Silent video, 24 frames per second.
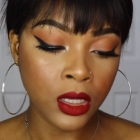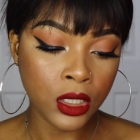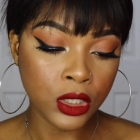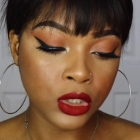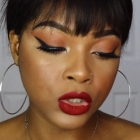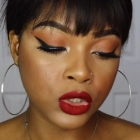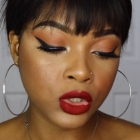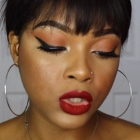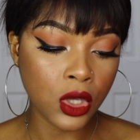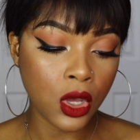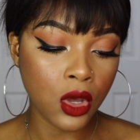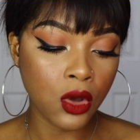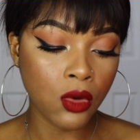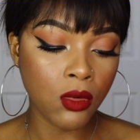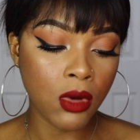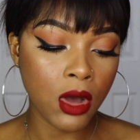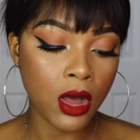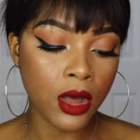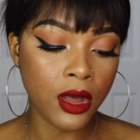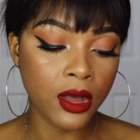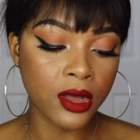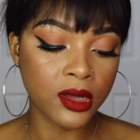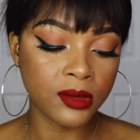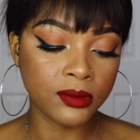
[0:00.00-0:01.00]
So
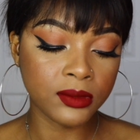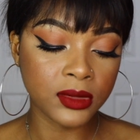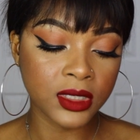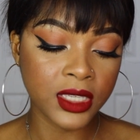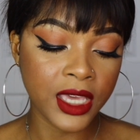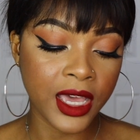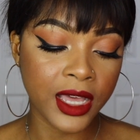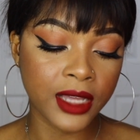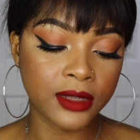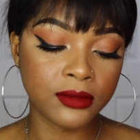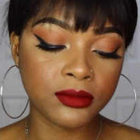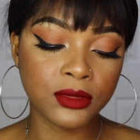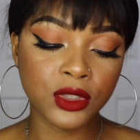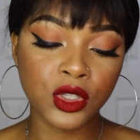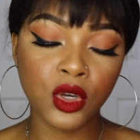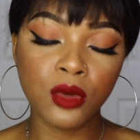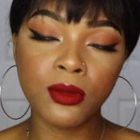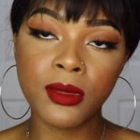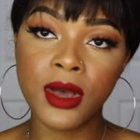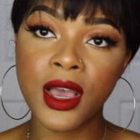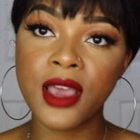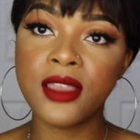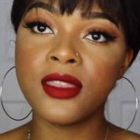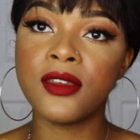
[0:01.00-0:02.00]
yeah, don't
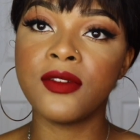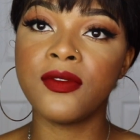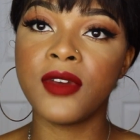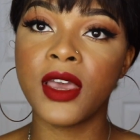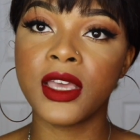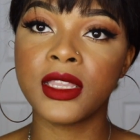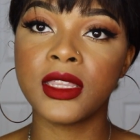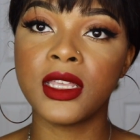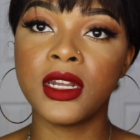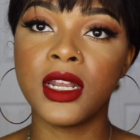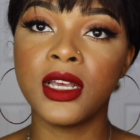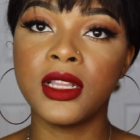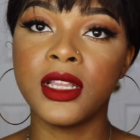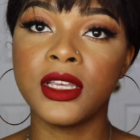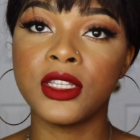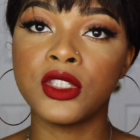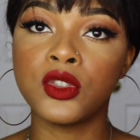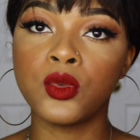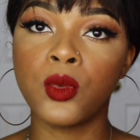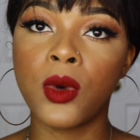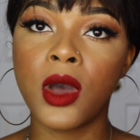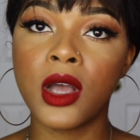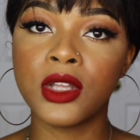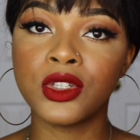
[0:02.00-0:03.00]
mind the fact that I like
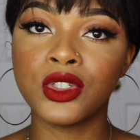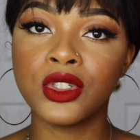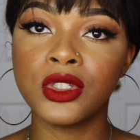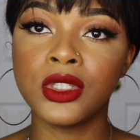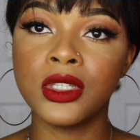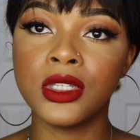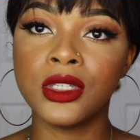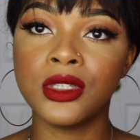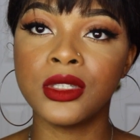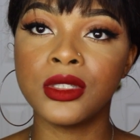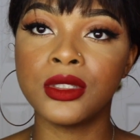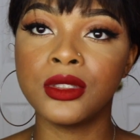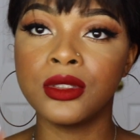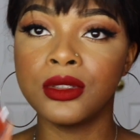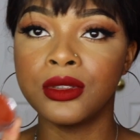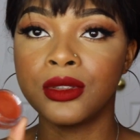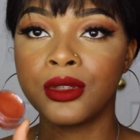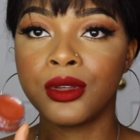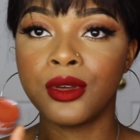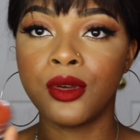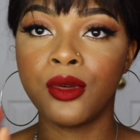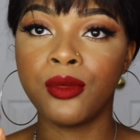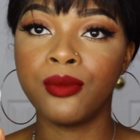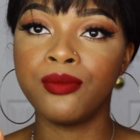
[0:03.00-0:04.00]
swatched this,
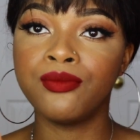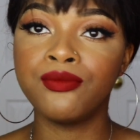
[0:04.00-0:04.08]
so